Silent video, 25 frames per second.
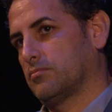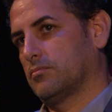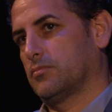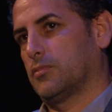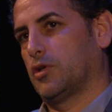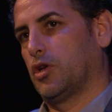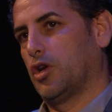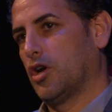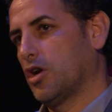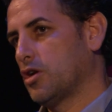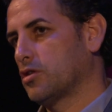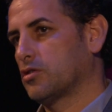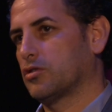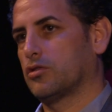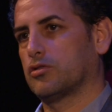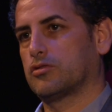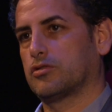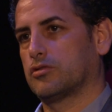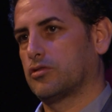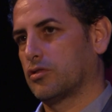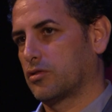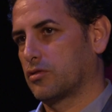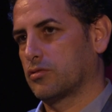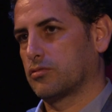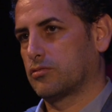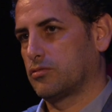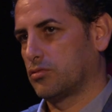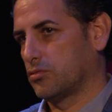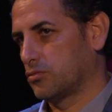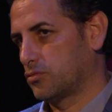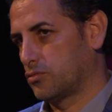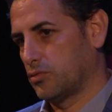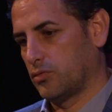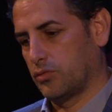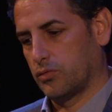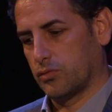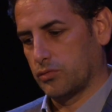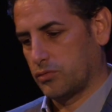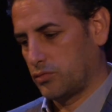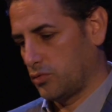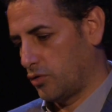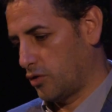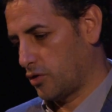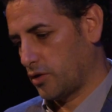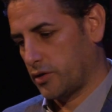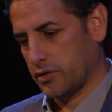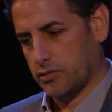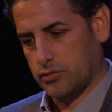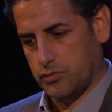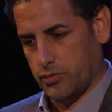learned also to
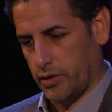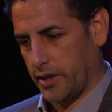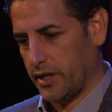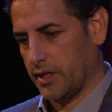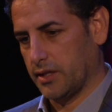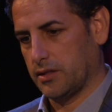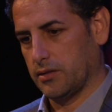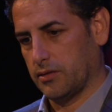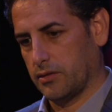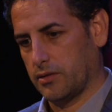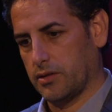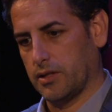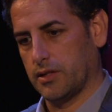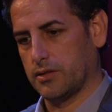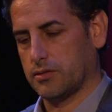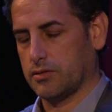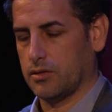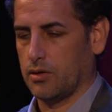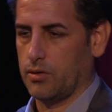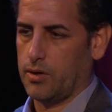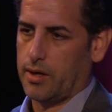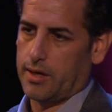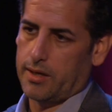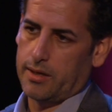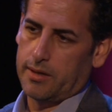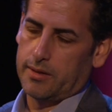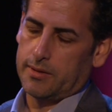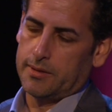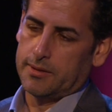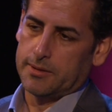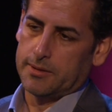orchestrate and things. So I